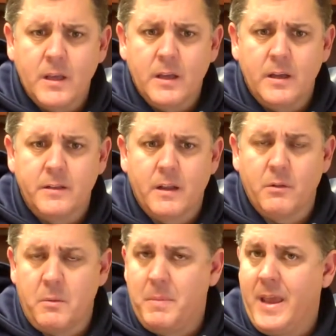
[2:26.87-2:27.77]
uh, not
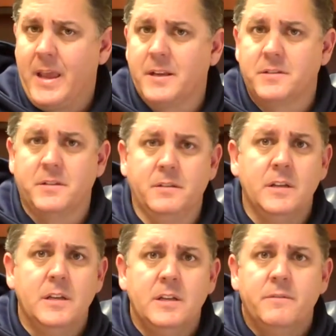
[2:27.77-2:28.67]
only pace and
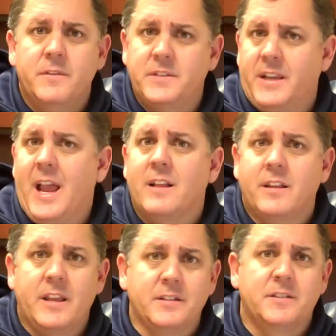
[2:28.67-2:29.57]

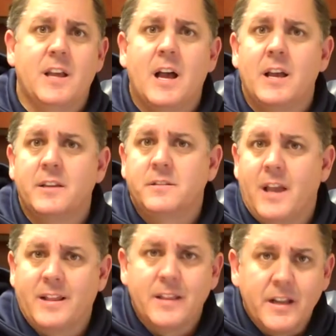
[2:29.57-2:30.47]
physicality and size,
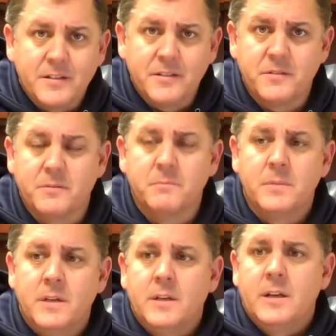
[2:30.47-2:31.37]
athleticism,
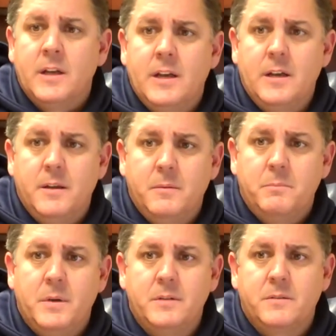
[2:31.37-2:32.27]
uh,
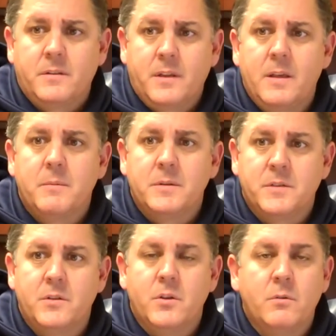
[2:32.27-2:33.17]
but Kim is
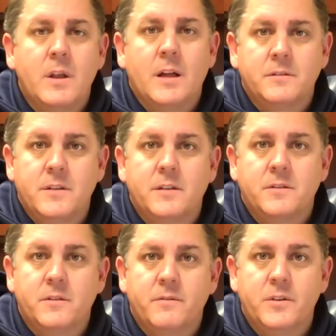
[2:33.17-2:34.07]
a no-nonsense
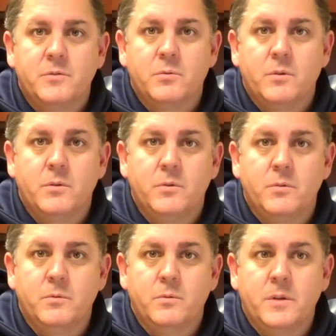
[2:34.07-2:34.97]
individual
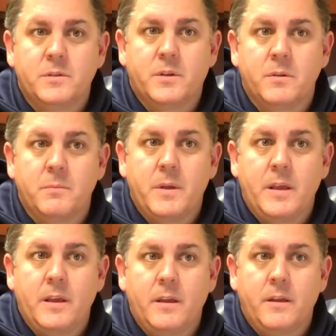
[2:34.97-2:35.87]
who is going to
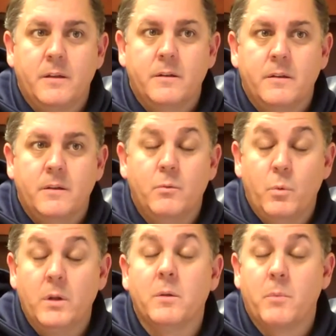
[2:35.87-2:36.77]
be, who
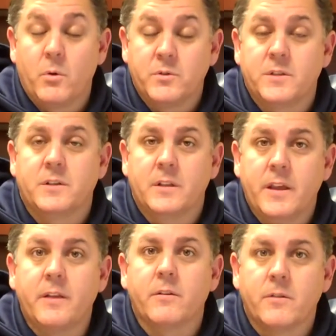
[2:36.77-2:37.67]
will emerge as a
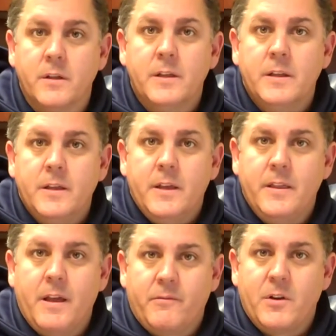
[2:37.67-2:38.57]
leader in
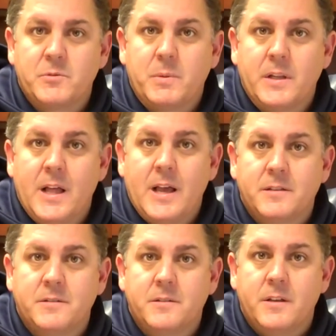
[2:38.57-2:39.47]
that freshman
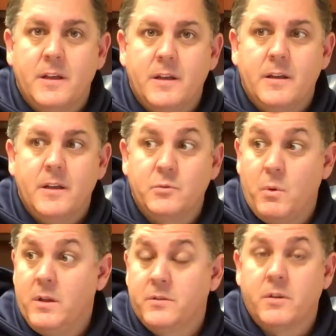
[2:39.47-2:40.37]
class, uh, as
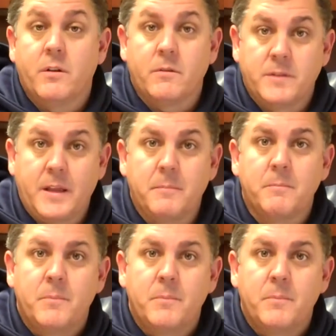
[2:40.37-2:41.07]
well as on our team.